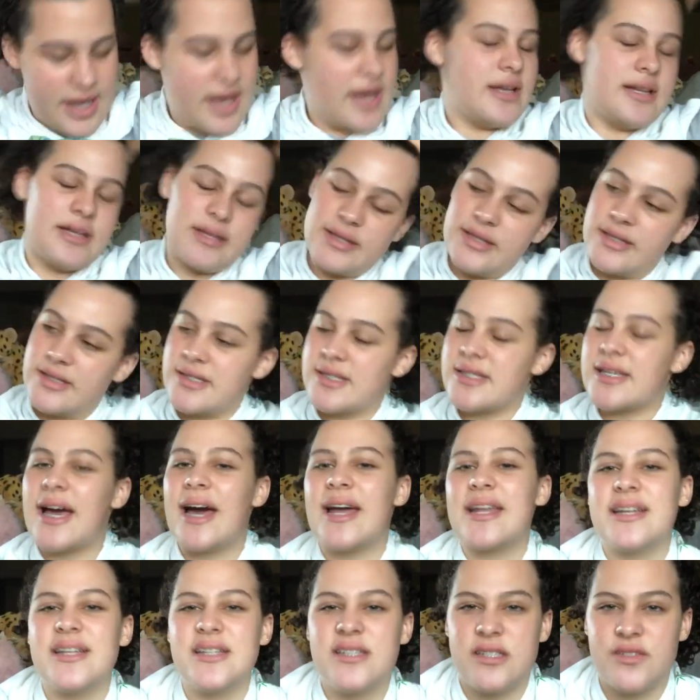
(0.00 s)
and it's
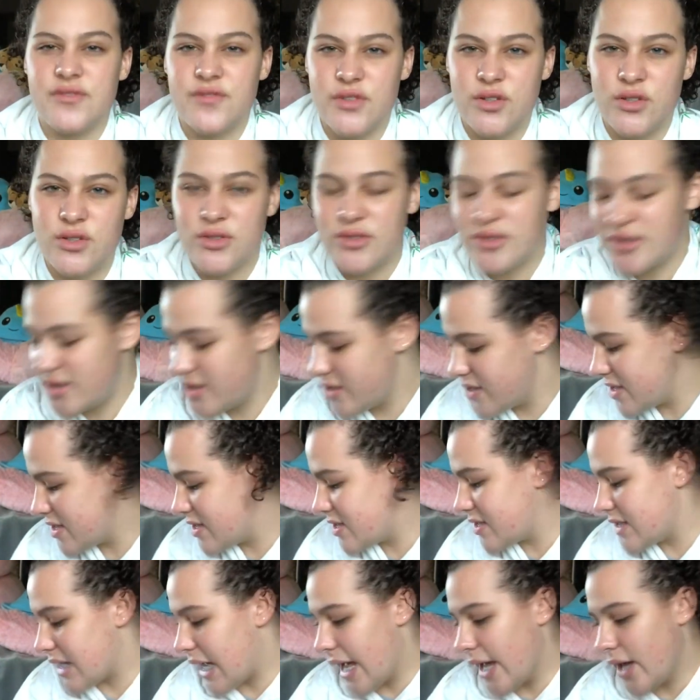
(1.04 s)
kind of difficult to
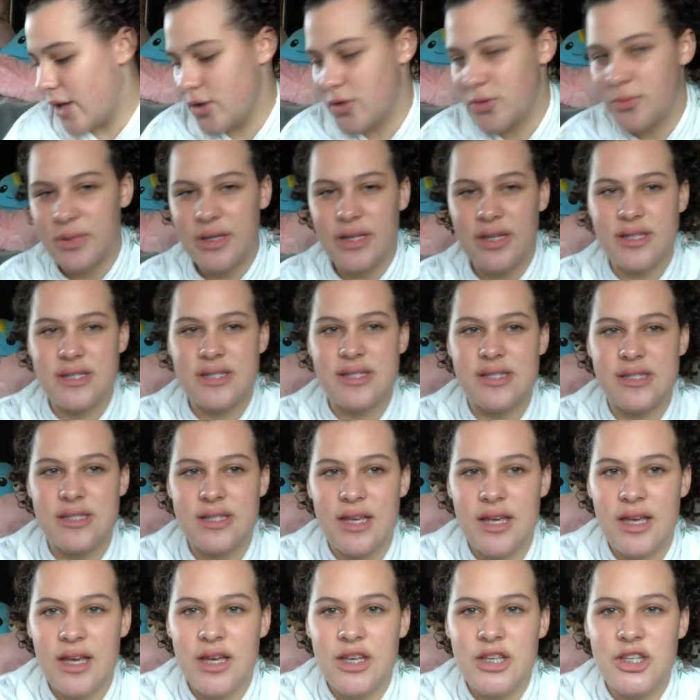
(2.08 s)
style because
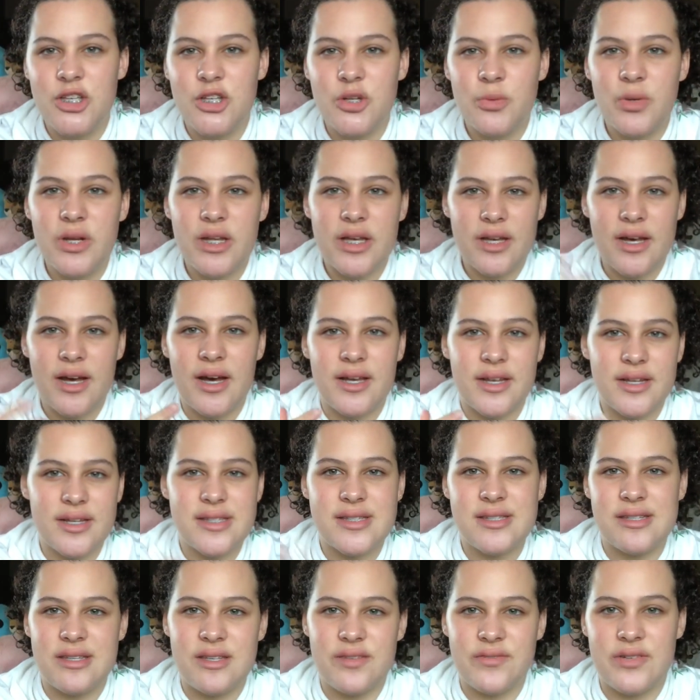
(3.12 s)
you don't want to cut
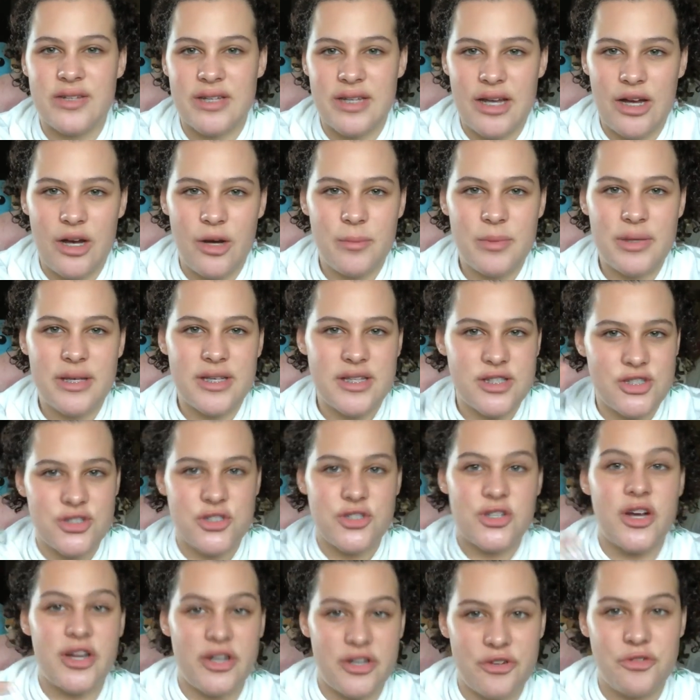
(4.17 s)
it to even it out because you're
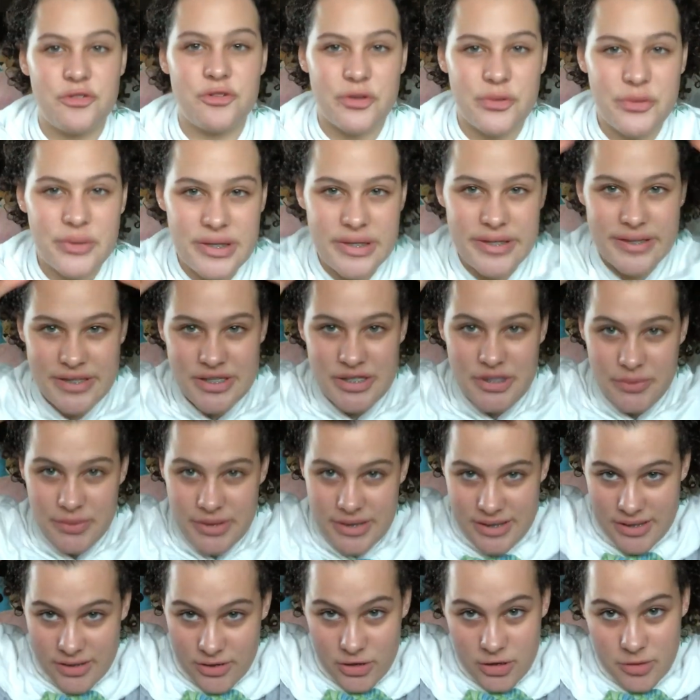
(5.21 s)
trying to grow it, so
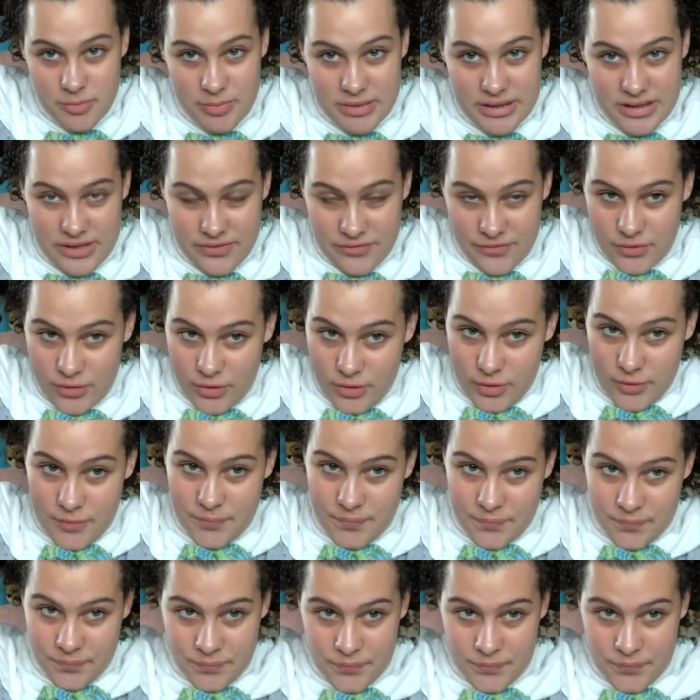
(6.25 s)
it's a little bit difficult.